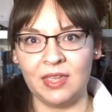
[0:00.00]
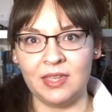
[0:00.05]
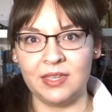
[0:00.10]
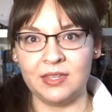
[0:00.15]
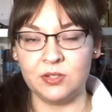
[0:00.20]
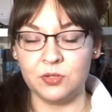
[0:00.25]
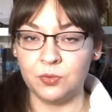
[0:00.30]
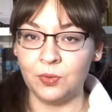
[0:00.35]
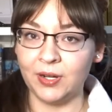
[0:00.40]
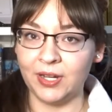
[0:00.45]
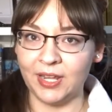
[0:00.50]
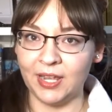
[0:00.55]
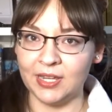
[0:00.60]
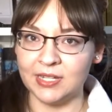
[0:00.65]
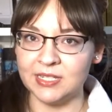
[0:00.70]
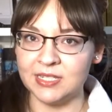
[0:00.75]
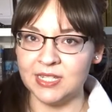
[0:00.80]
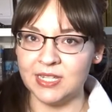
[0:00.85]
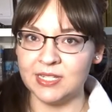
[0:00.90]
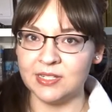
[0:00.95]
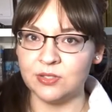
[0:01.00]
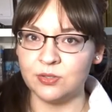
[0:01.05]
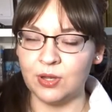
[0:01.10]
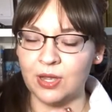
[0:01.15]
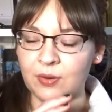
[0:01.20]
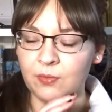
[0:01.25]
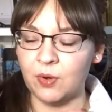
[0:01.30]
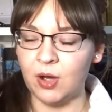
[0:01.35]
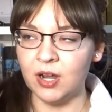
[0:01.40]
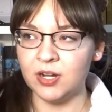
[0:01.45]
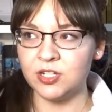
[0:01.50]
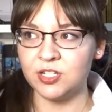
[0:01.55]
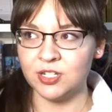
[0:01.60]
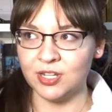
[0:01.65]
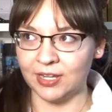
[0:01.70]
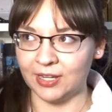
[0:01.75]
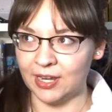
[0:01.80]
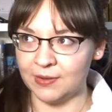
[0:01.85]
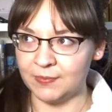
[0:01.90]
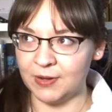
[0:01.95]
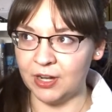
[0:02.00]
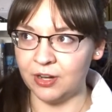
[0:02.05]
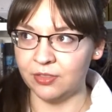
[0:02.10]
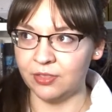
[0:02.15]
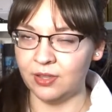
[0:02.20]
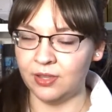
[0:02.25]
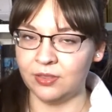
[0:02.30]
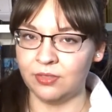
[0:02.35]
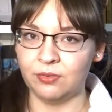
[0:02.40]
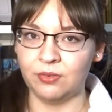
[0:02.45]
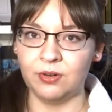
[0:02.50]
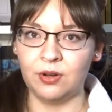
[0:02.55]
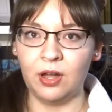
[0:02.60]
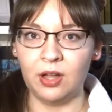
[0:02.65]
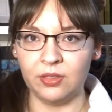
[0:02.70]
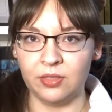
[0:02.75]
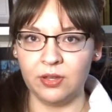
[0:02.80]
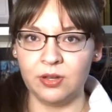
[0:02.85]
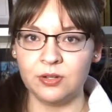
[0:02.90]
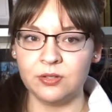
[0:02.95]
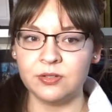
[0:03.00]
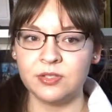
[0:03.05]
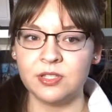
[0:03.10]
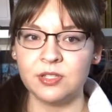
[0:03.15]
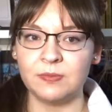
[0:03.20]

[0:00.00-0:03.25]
in 2018, so I watched, like, I marathoned through all those,